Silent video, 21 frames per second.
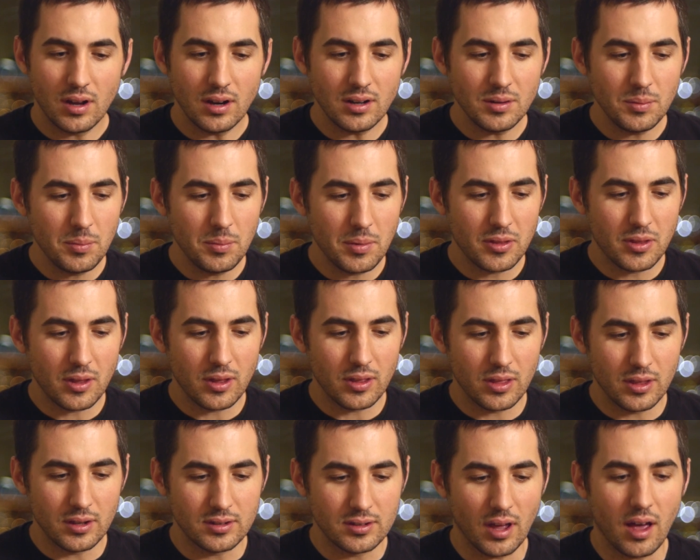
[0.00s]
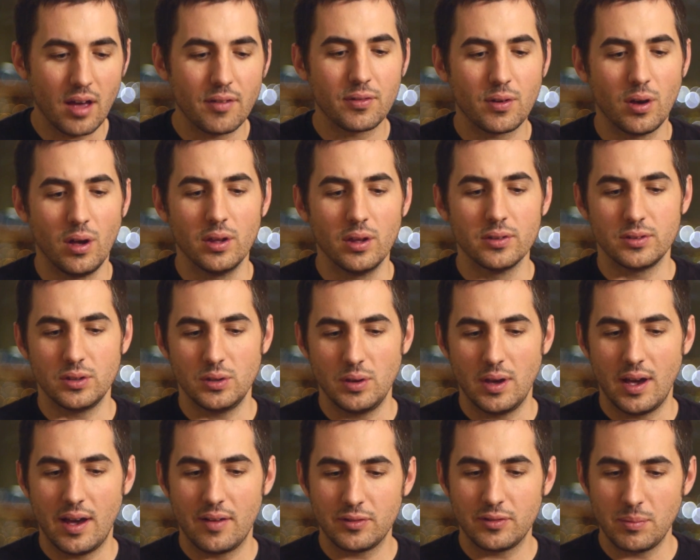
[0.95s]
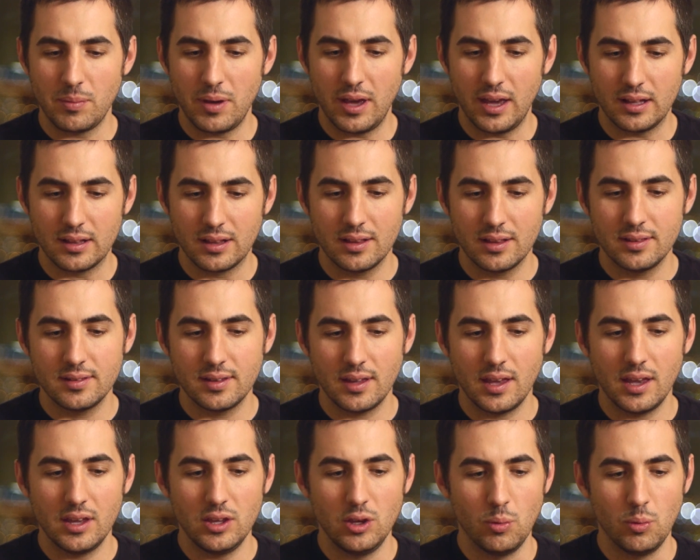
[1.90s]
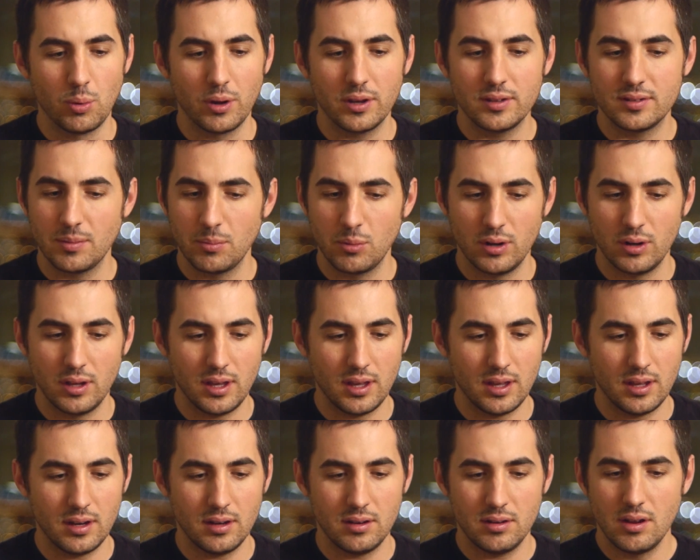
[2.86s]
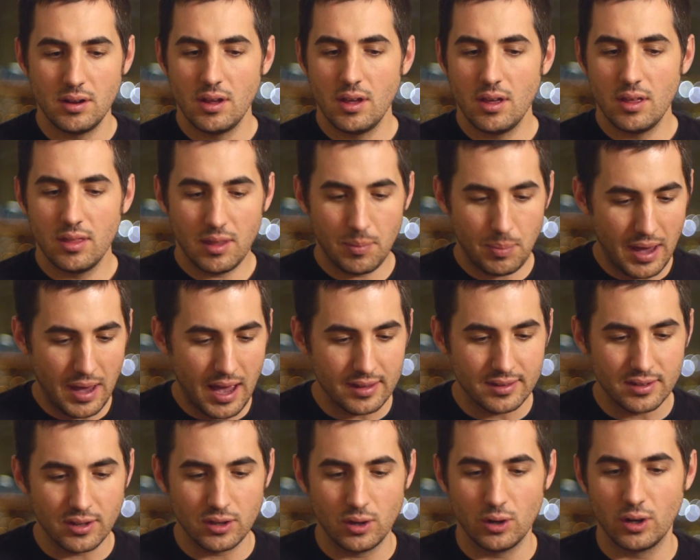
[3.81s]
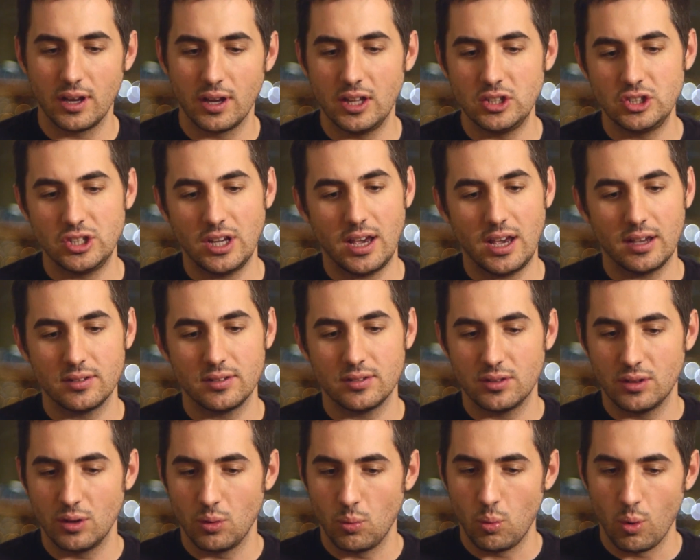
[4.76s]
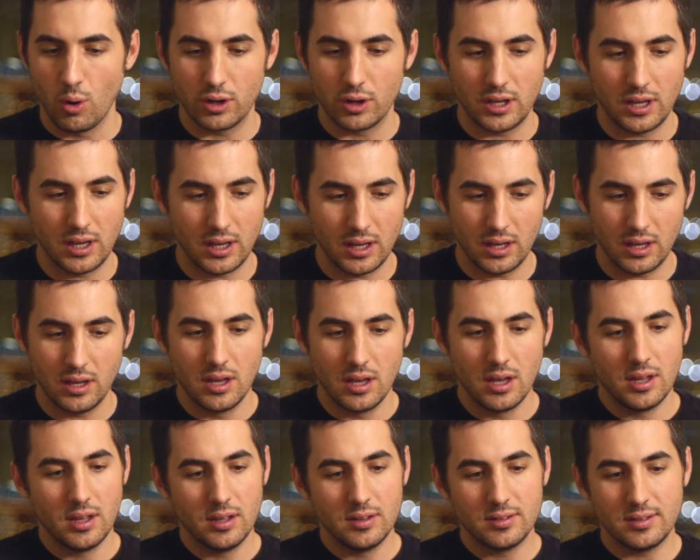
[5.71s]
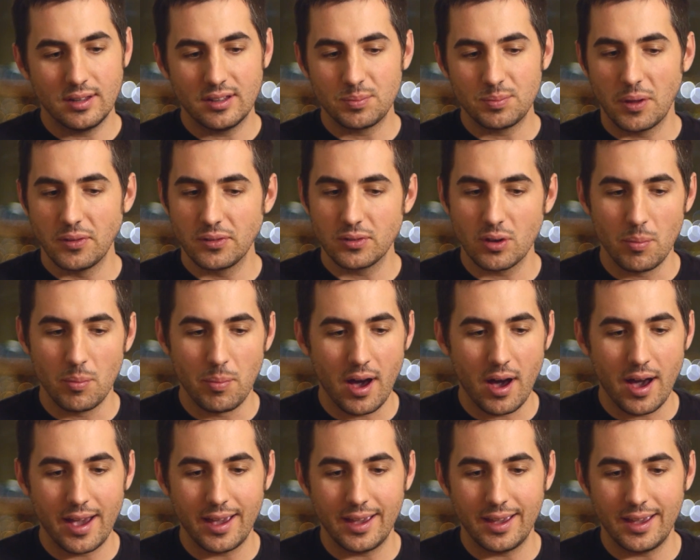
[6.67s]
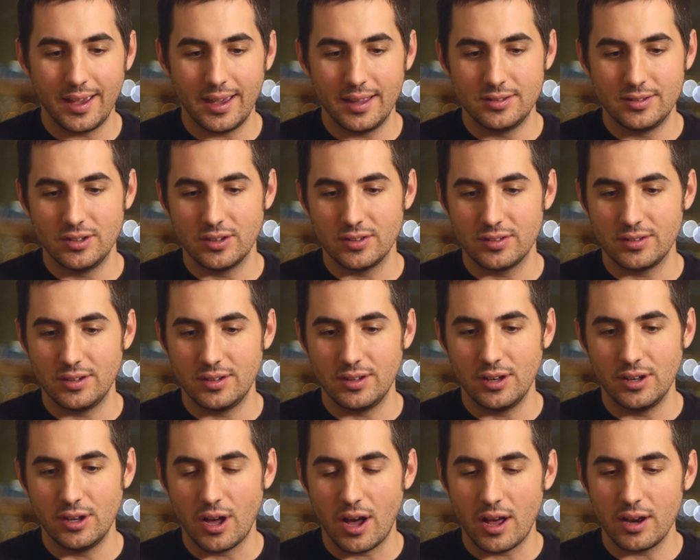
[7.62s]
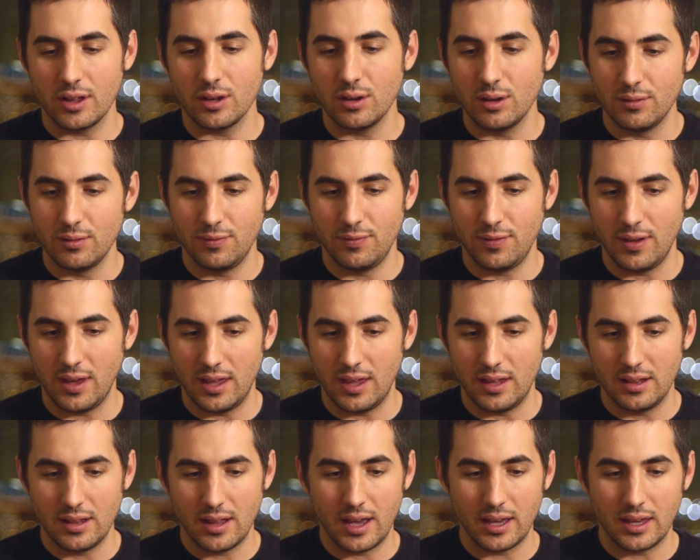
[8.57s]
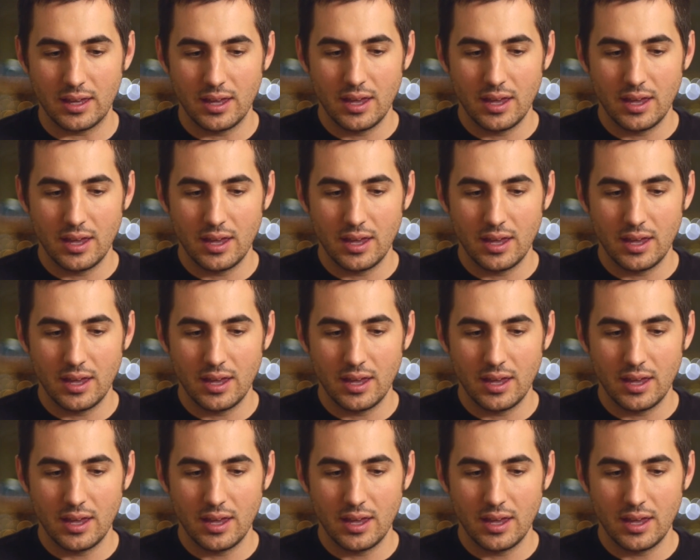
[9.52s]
Talk to me about the tough calls that you have to make. Let's say you bring someone in, they pass all your gut checks, they're working, 6 months go by, it's just not a good fit.